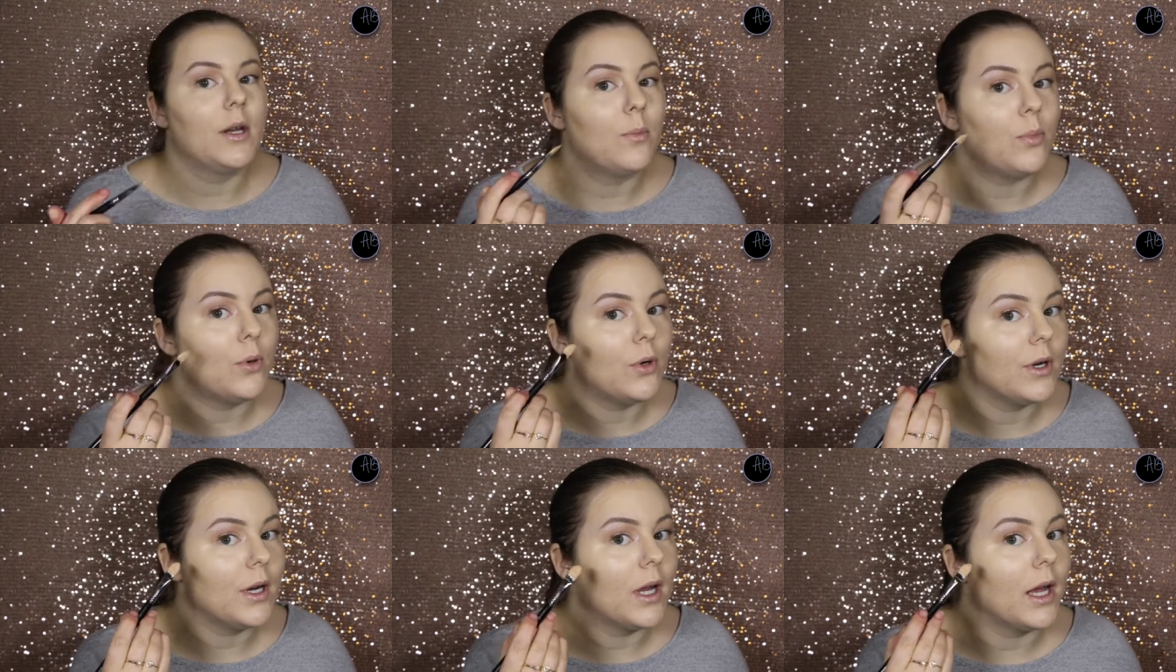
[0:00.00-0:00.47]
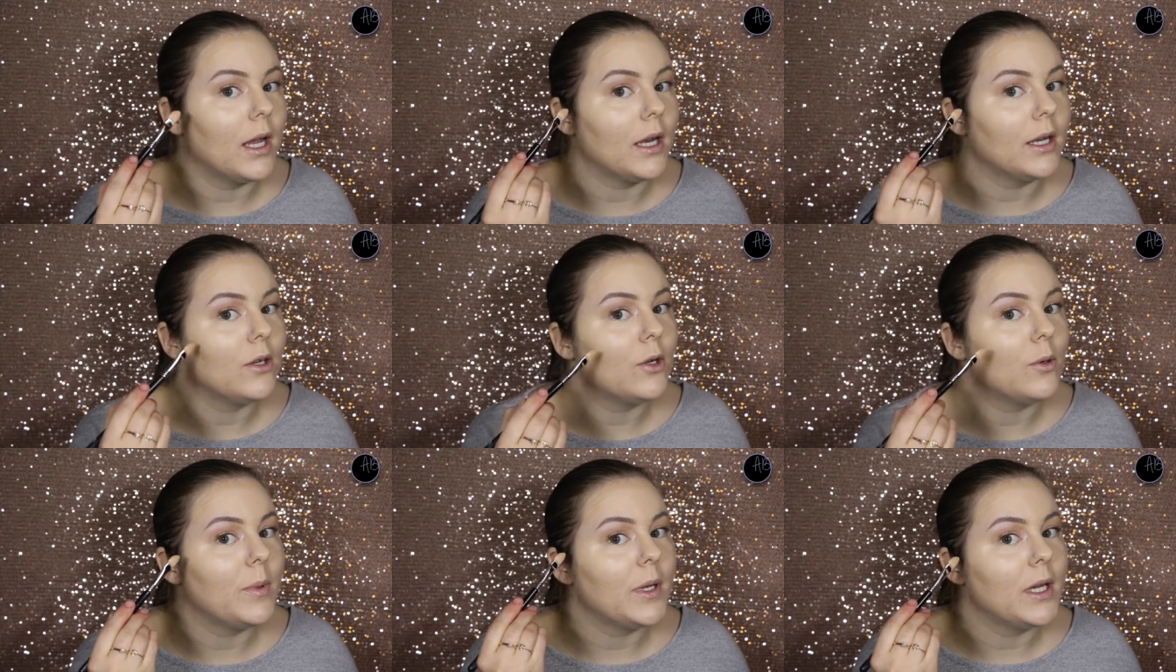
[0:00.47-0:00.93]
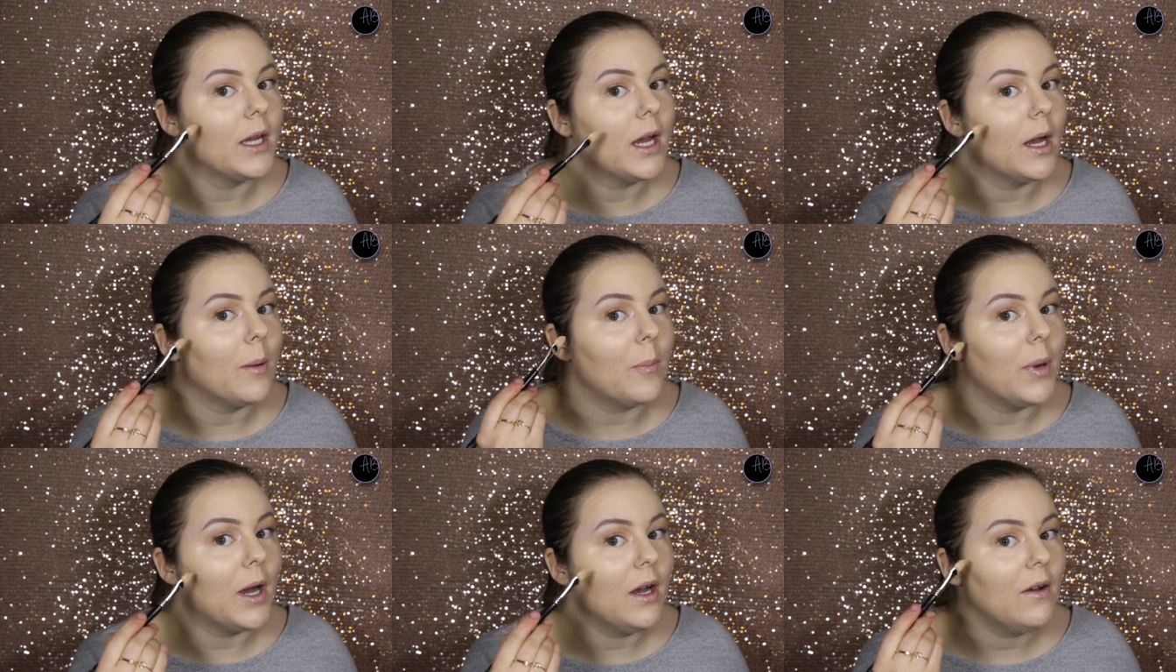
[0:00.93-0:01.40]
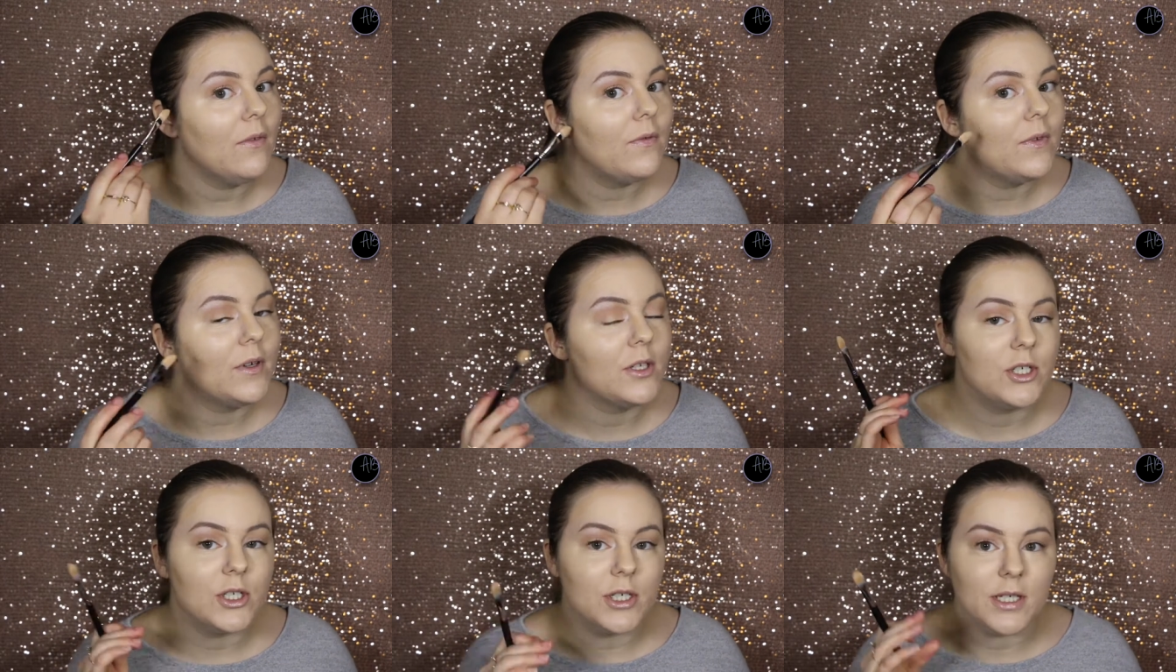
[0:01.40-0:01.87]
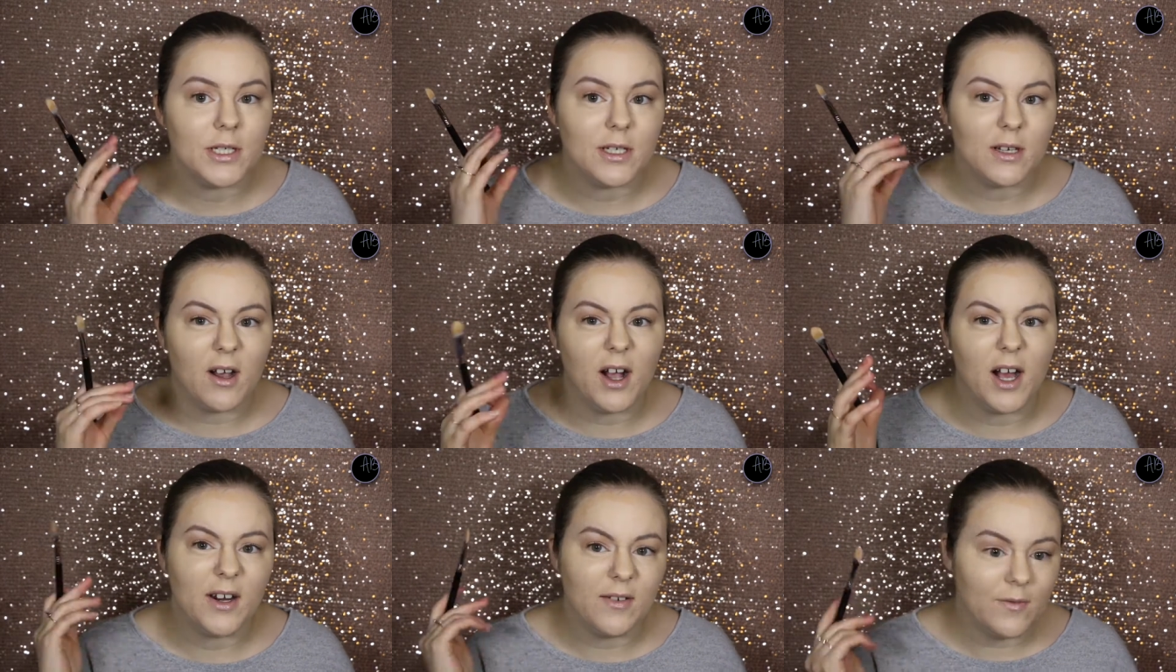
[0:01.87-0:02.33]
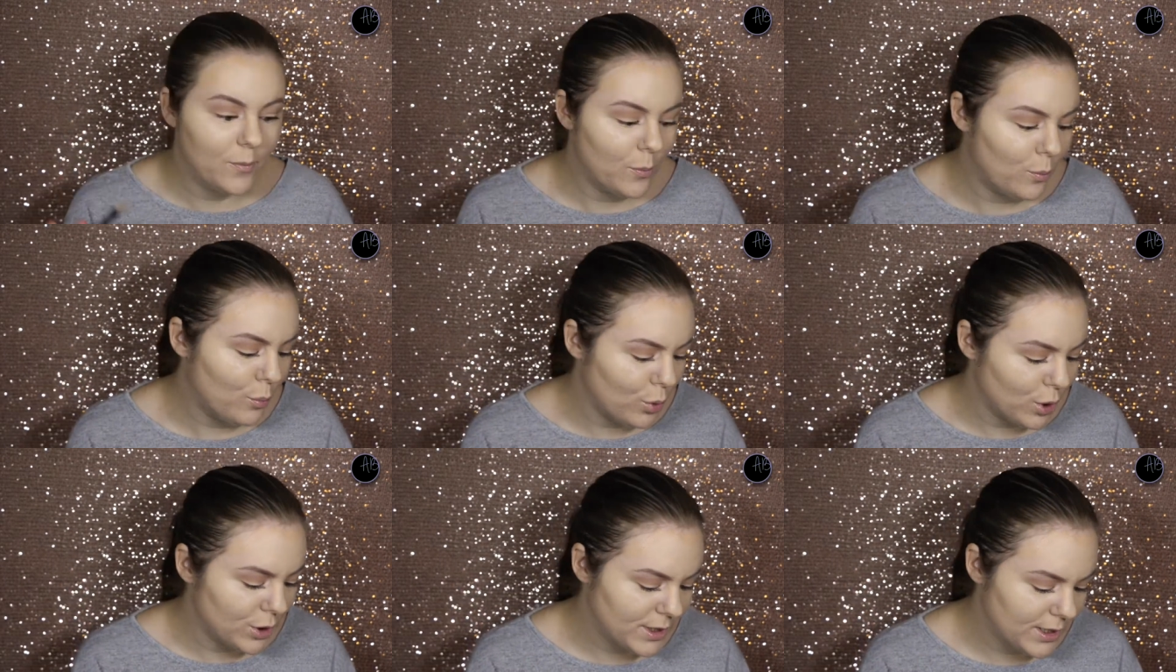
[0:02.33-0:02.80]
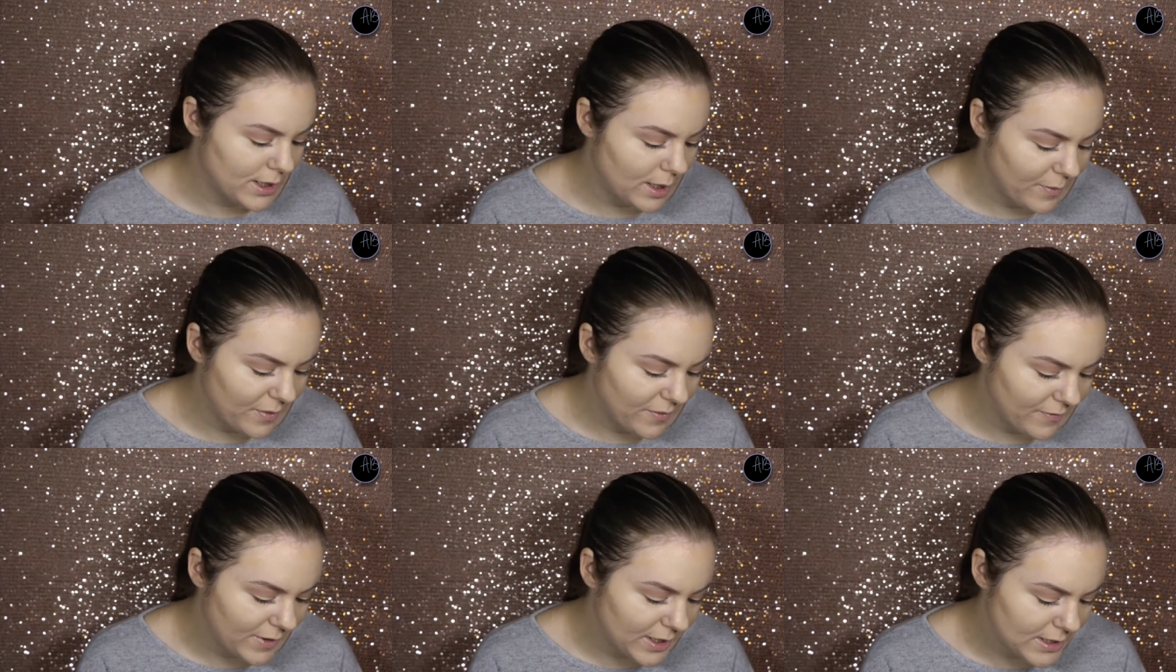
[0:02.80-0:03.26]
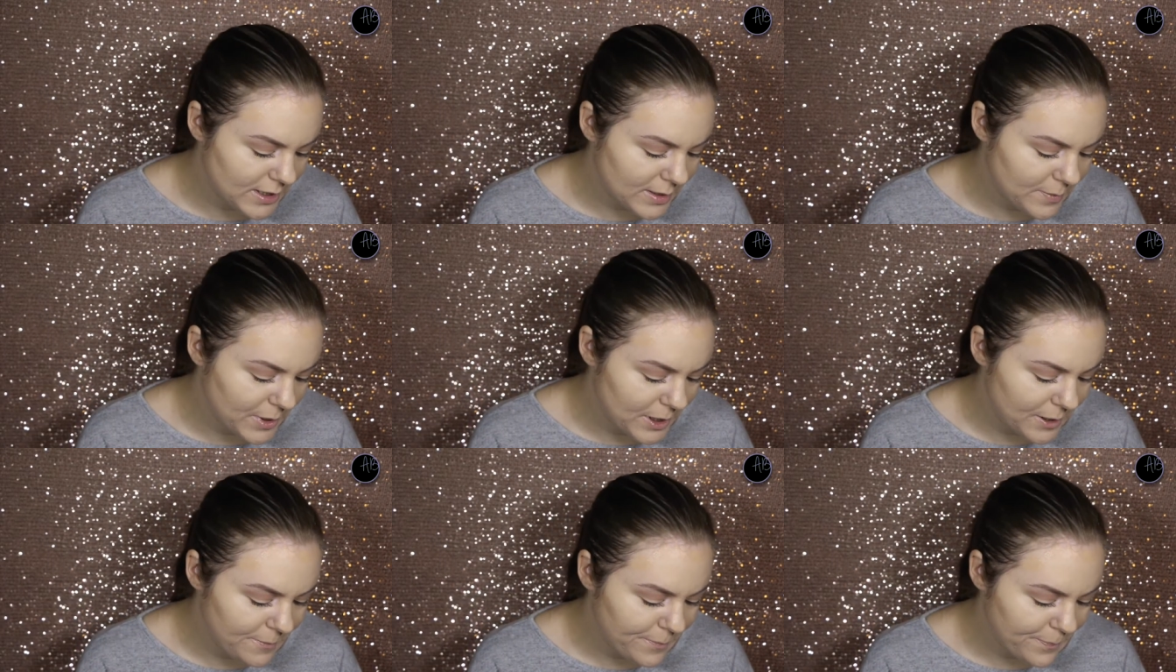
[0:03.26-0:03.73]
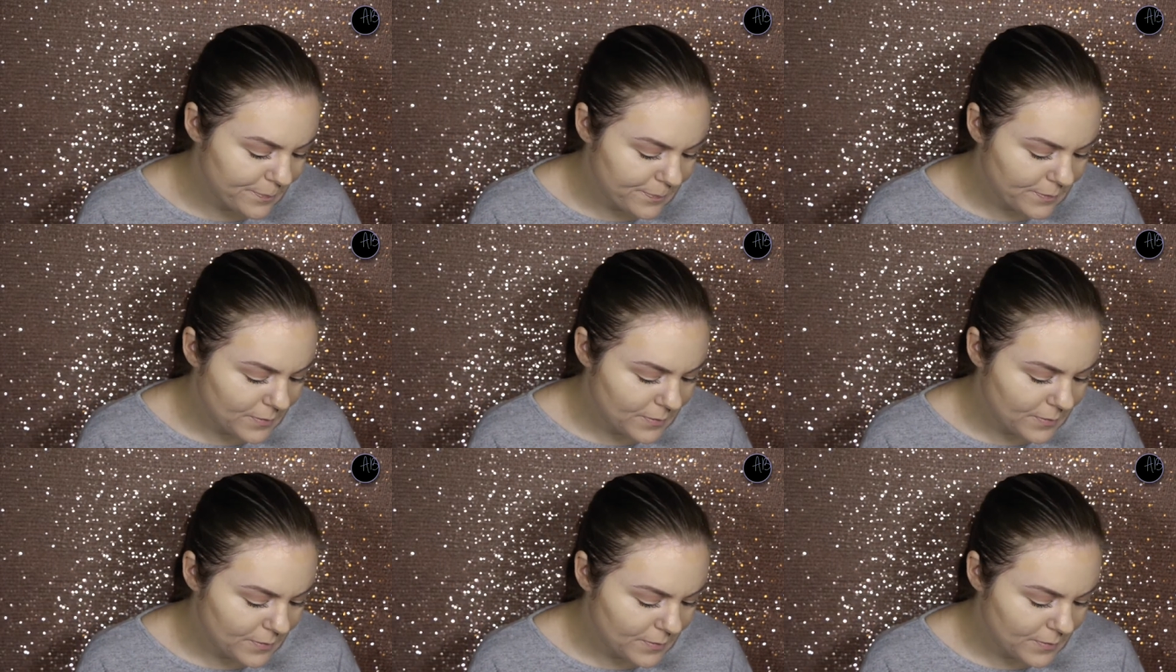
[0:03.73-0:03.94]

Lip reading: to put it a little bit above, just to kind of bronze up the face a bit.